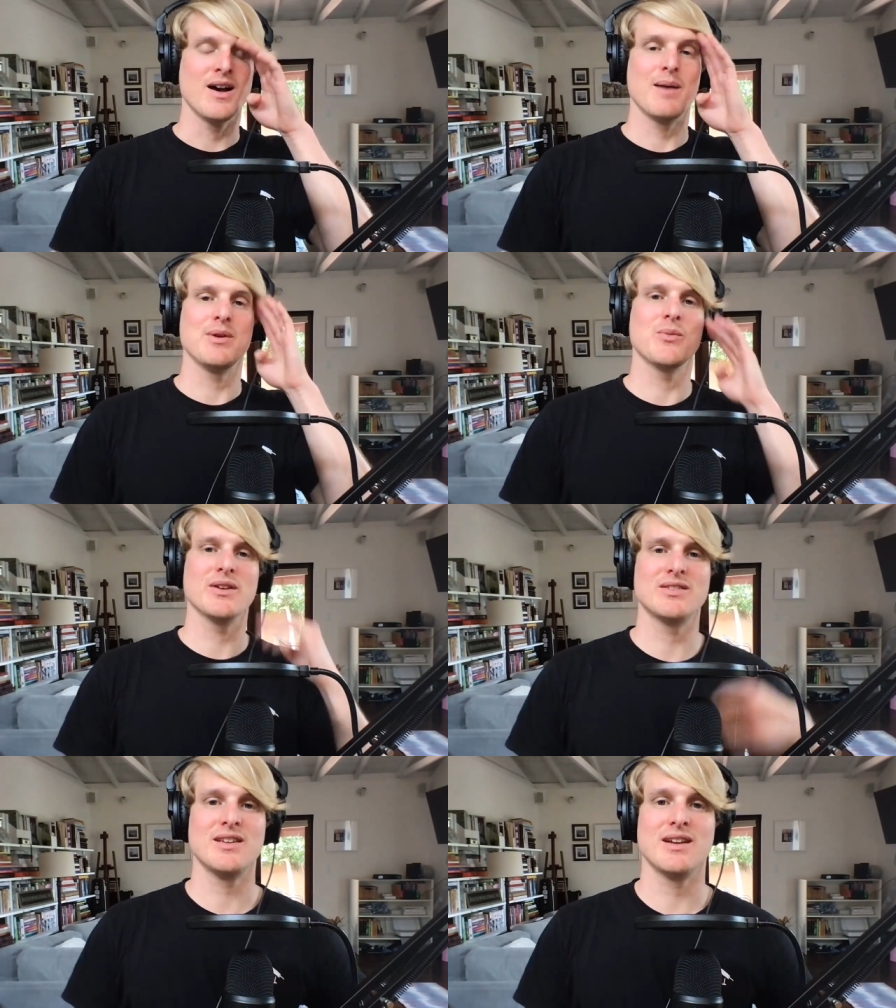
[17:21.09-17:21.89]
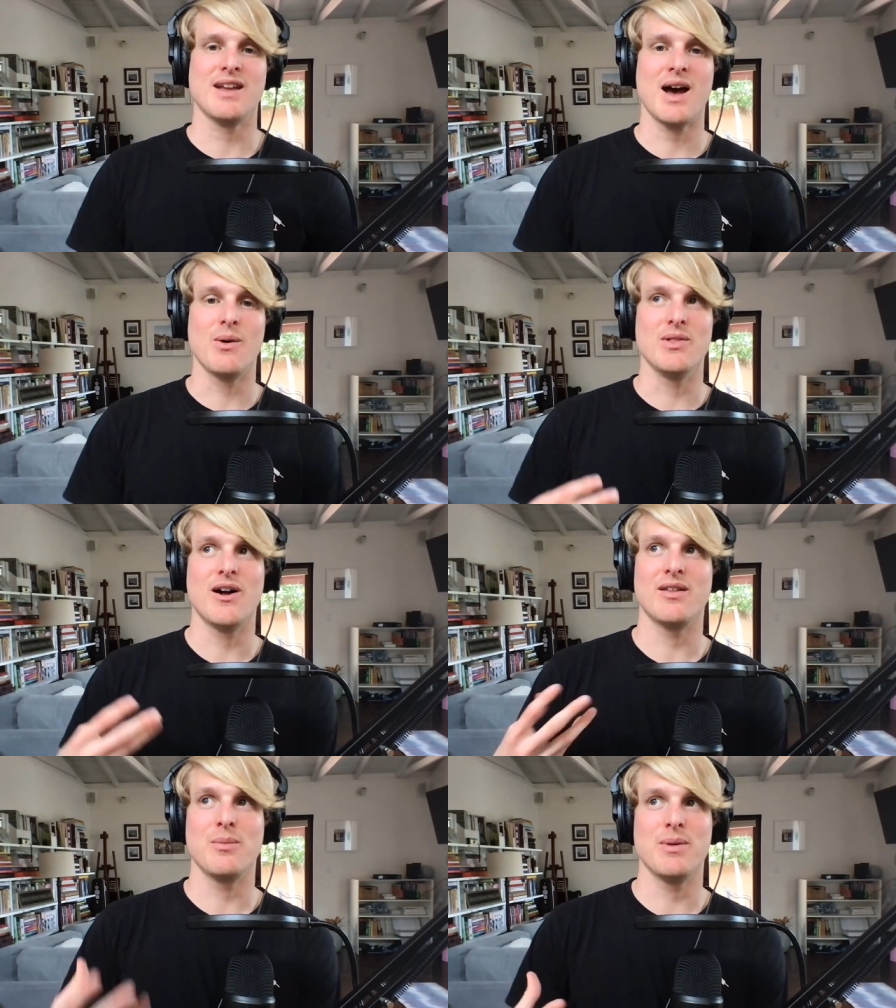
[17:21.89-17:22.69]
I mean, we're seeing now a
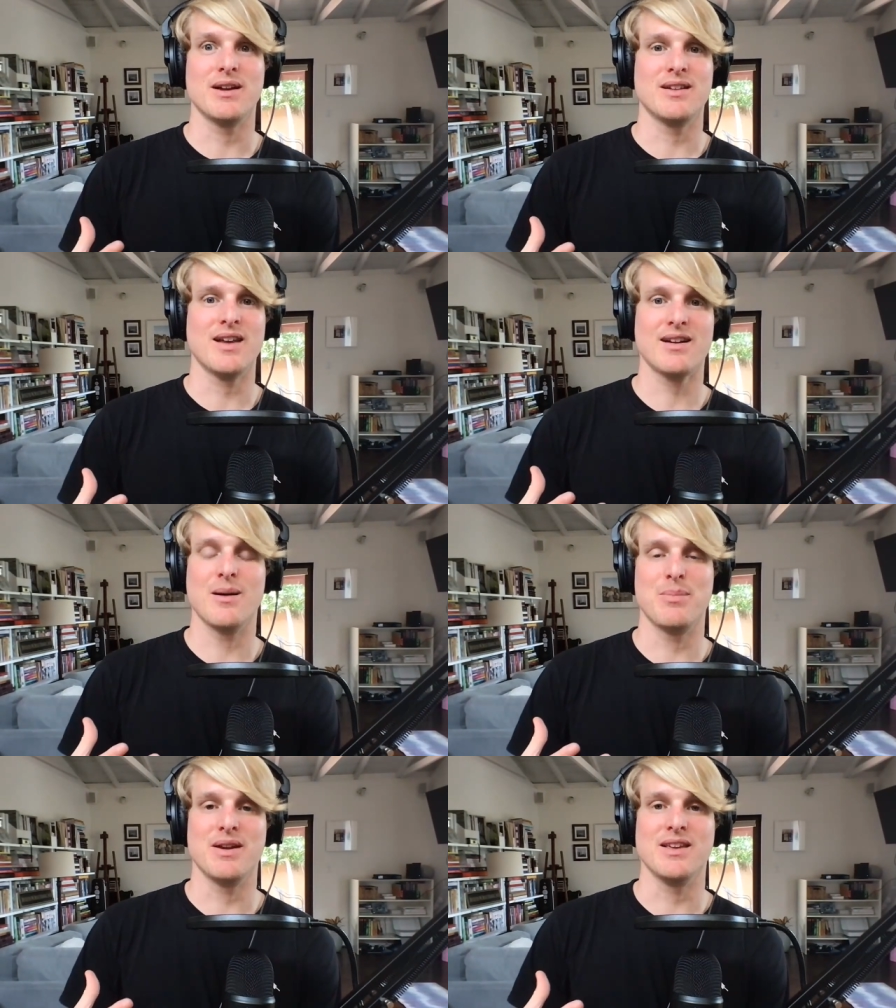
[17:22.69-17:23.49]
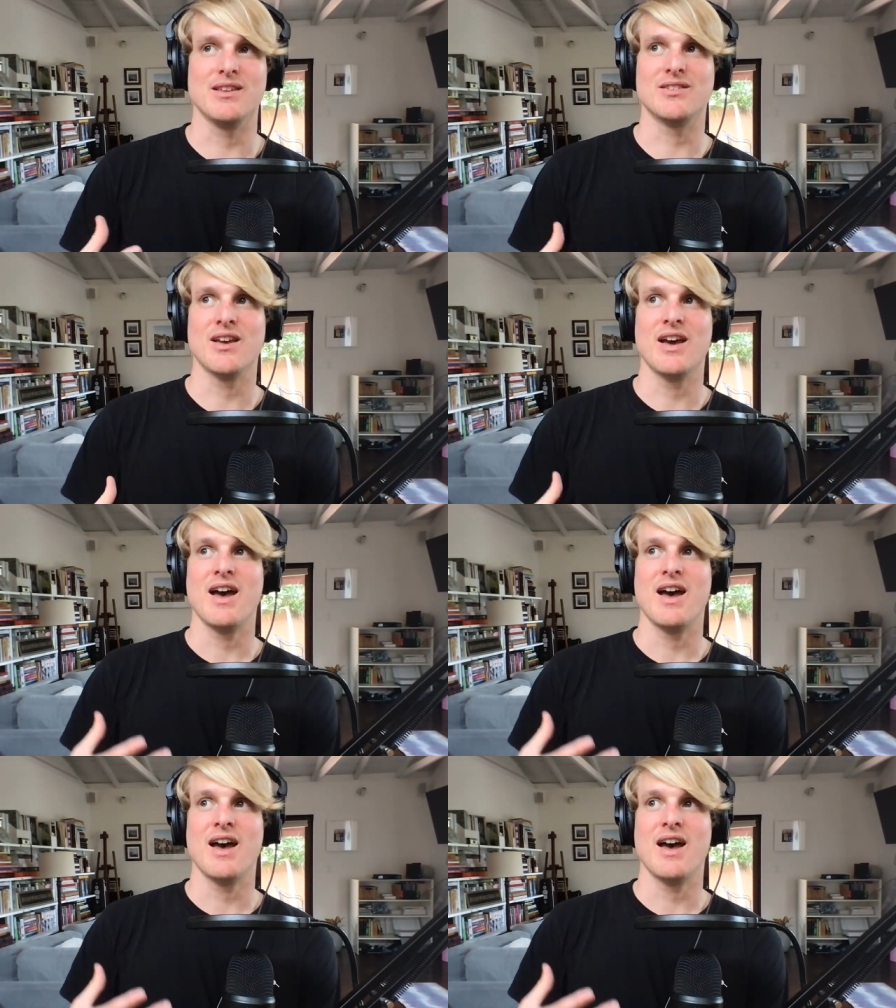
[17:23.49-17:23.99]
lot of the big tech companies